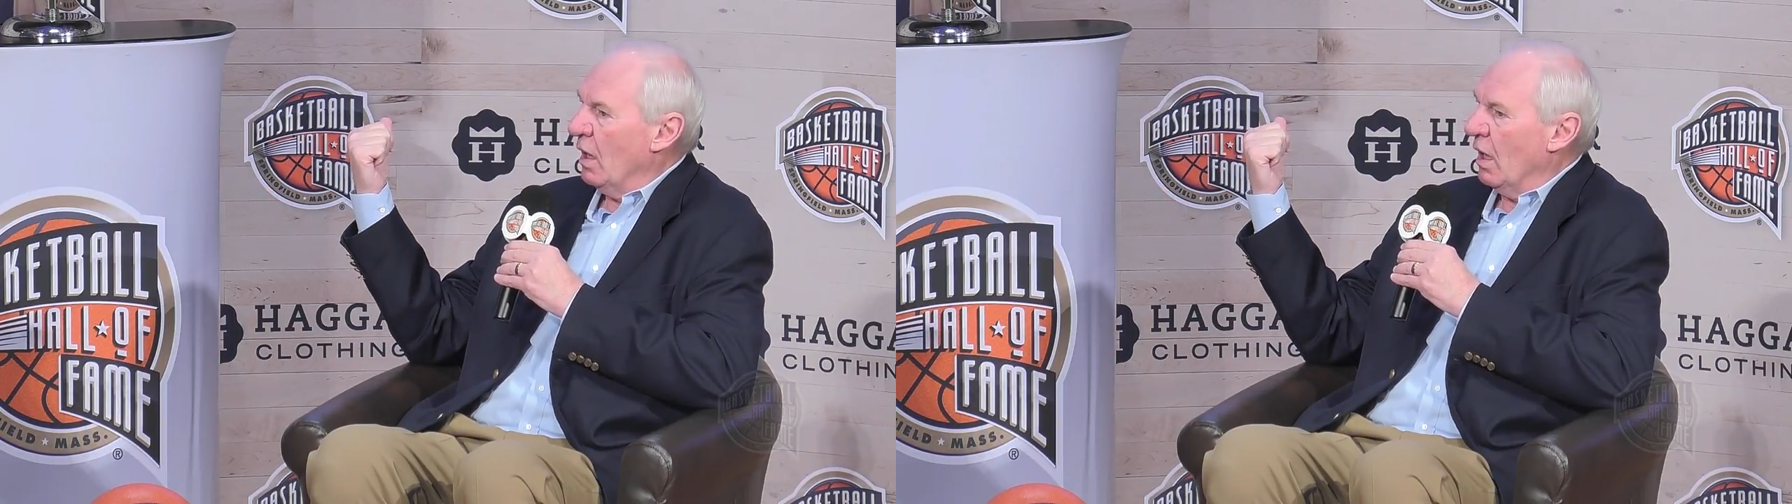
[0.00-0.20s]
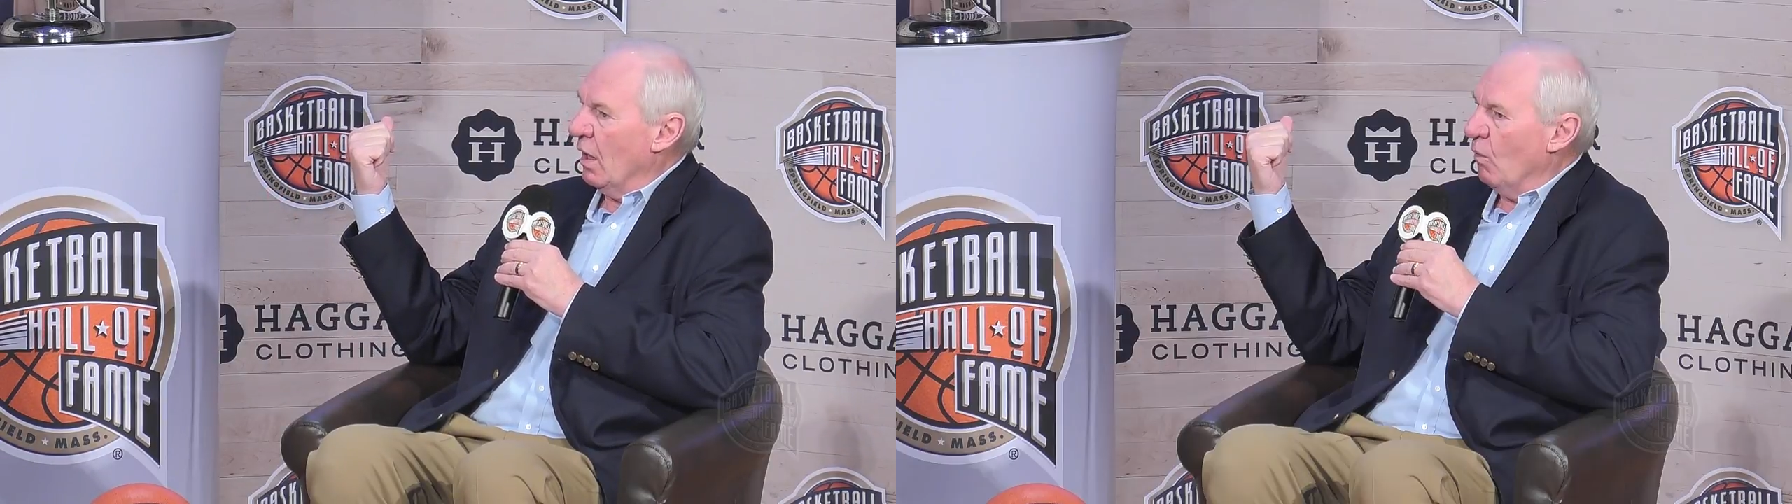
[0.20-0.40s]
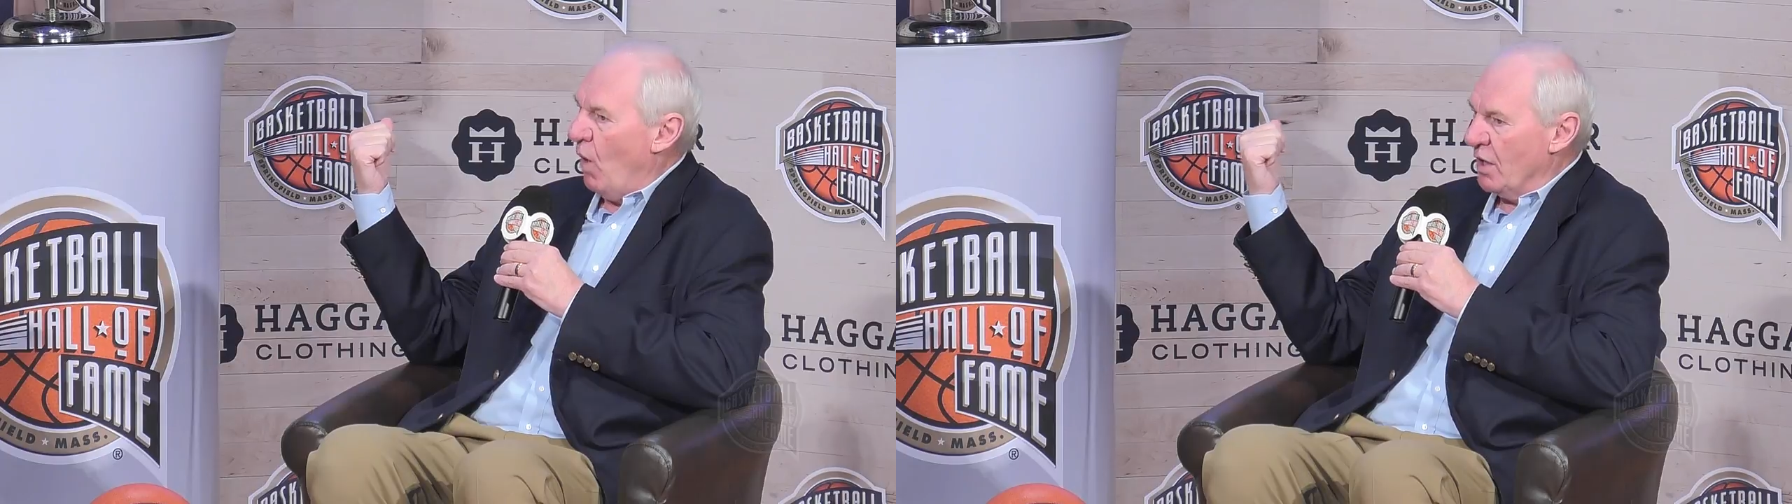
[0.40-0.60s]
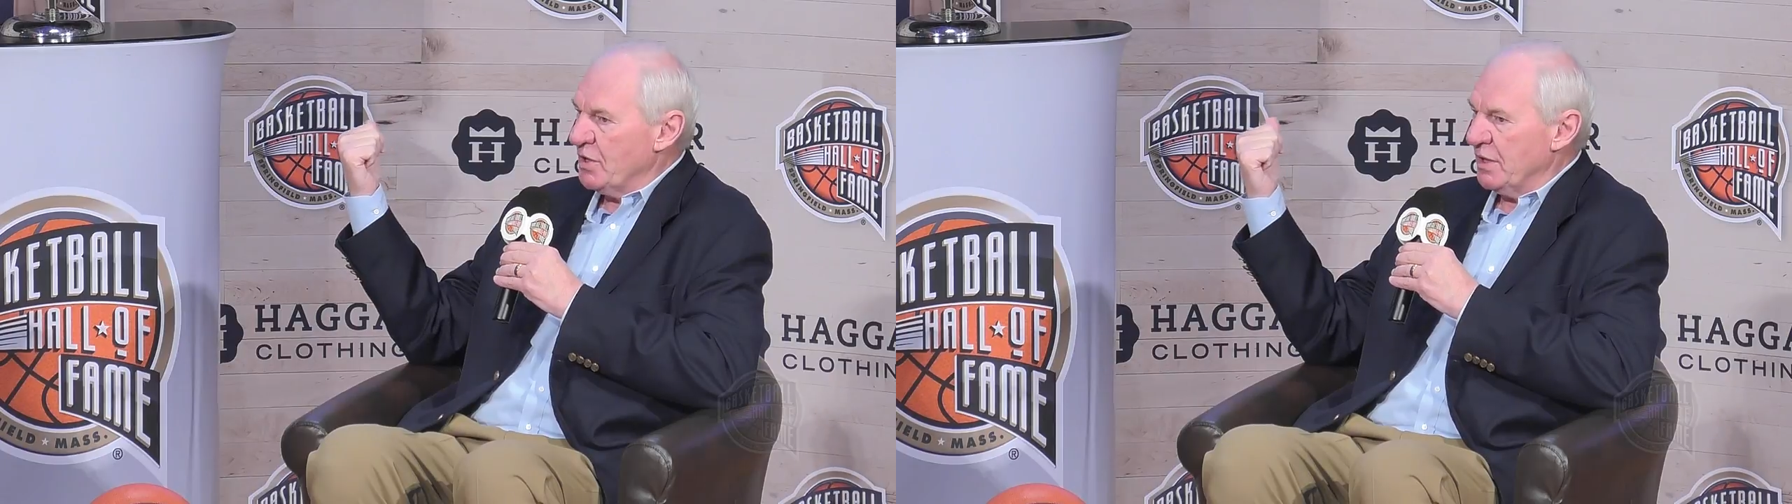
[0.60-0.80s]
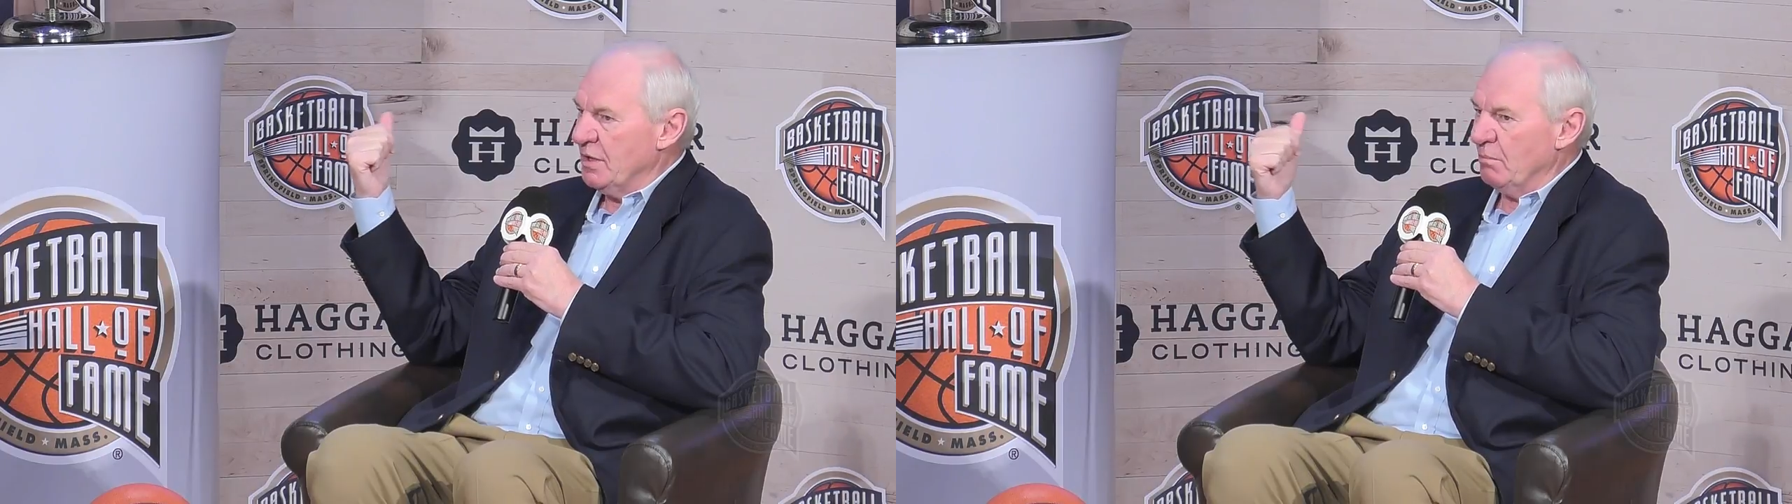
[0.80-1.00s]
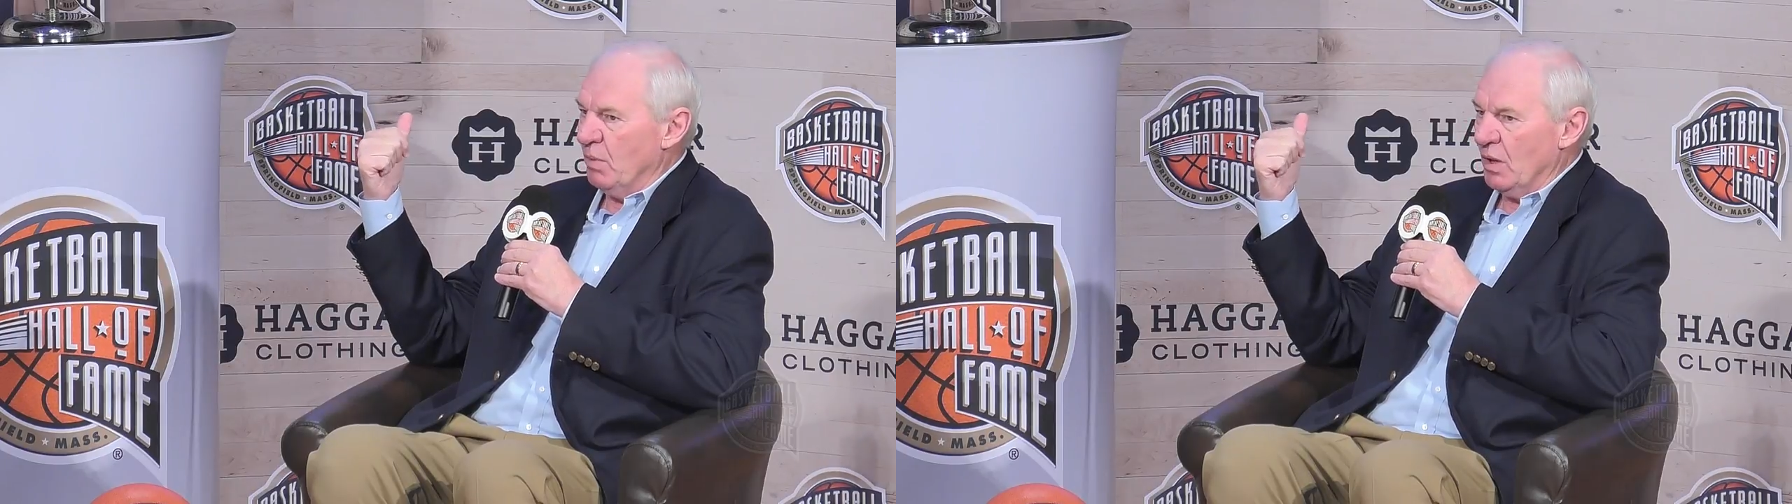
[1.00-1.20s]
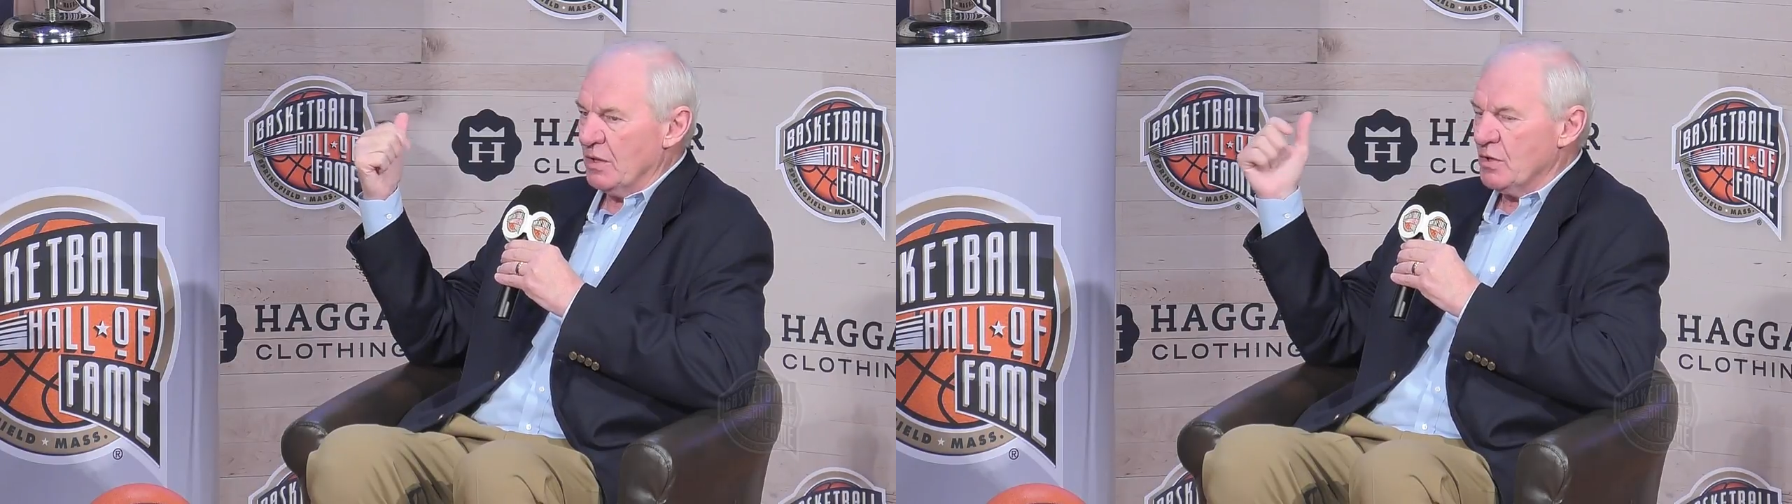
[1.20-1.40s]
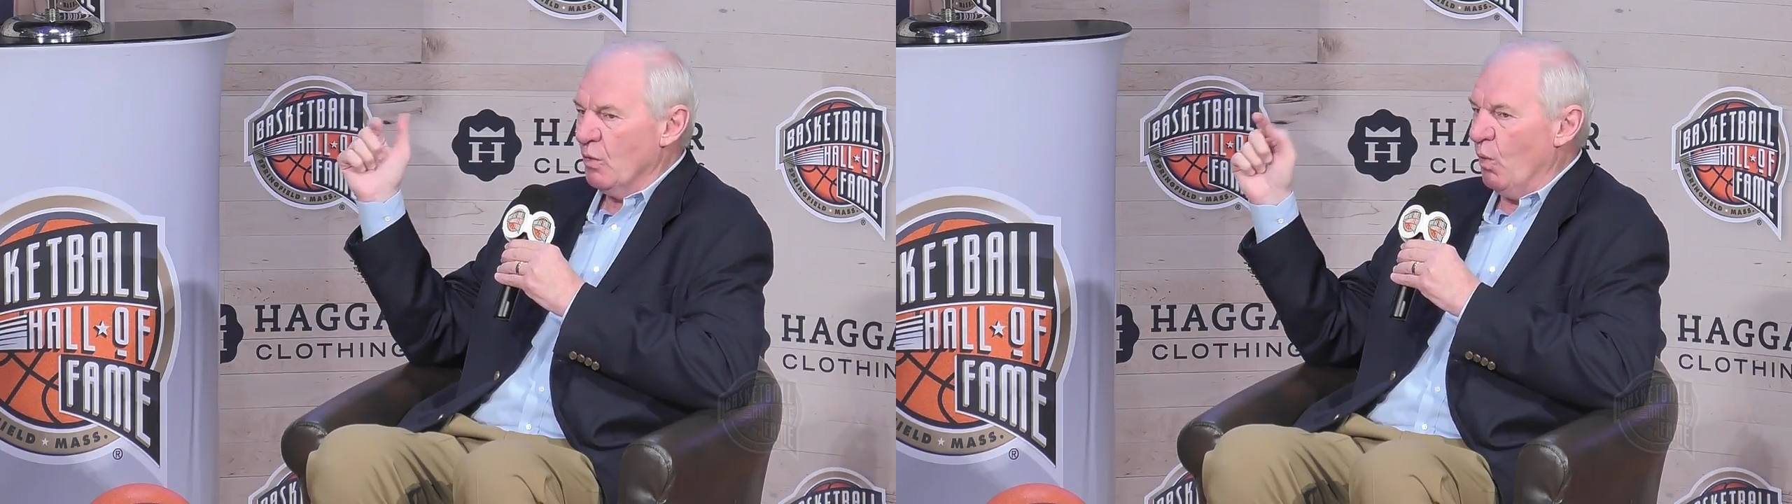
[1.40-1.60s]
or Washington Bullets,